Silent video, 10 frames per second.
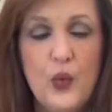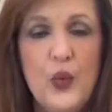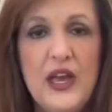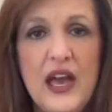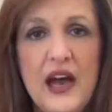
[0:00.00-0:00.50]

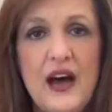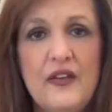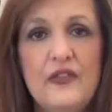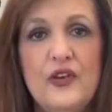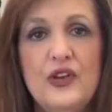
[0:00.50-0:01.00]
We
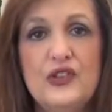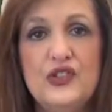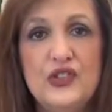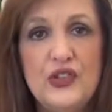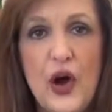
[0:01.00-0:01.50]
have
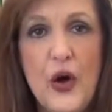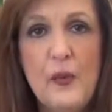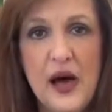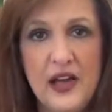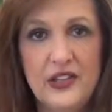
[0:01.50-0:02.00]
so
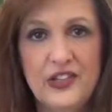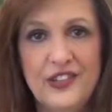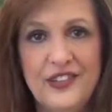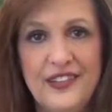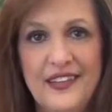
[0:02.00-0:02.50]

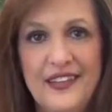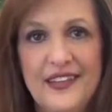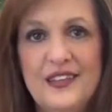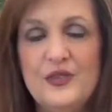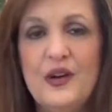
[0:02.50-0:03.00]
much
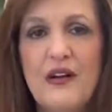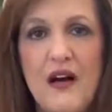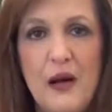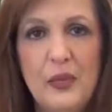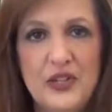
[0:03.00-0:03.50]
to
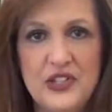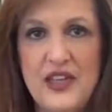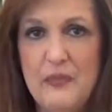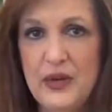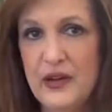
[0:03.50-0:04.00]
accomplish in
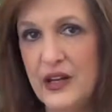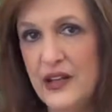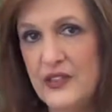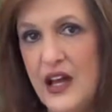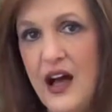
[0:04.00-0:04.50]
that period
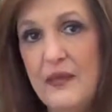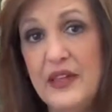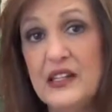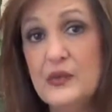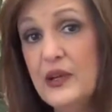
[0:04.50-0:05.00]
of time
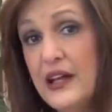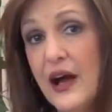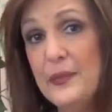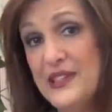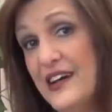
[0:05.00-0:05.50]
that it's really
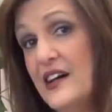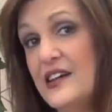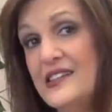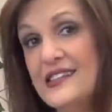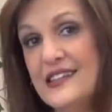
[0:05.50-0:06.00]
up to
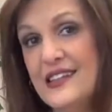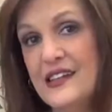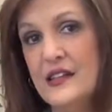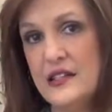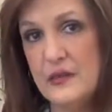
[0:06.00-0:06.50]
us
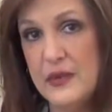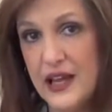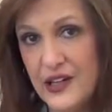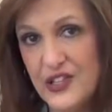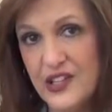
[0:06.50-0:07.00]
to
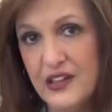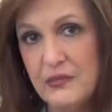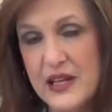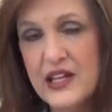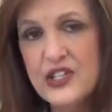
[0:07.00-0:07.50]
manage it
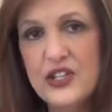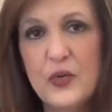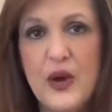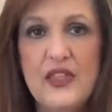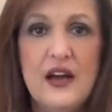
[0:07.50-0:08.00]
in a
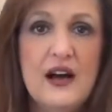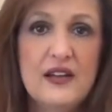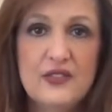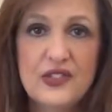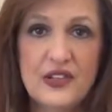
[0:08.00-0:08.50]
way that
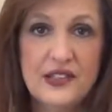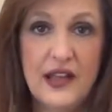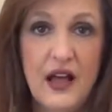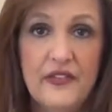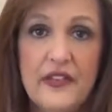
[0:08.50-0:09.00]
honors
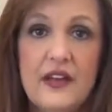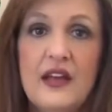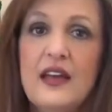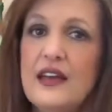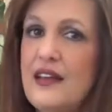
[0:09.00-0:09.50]
ourselves
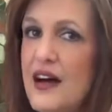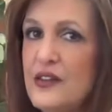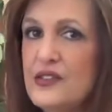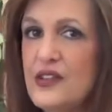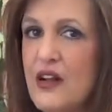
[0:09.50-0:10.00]
and
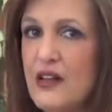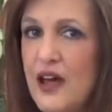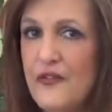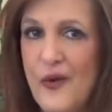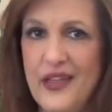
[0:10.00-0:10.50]
honors our
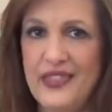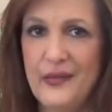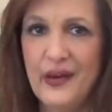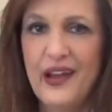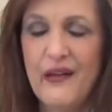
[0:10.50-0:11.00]
loved one that
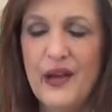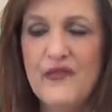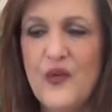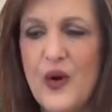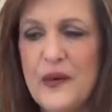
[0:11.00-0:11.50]
we're caring
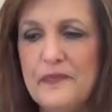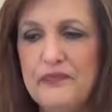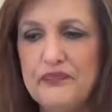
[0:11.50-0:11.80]
for.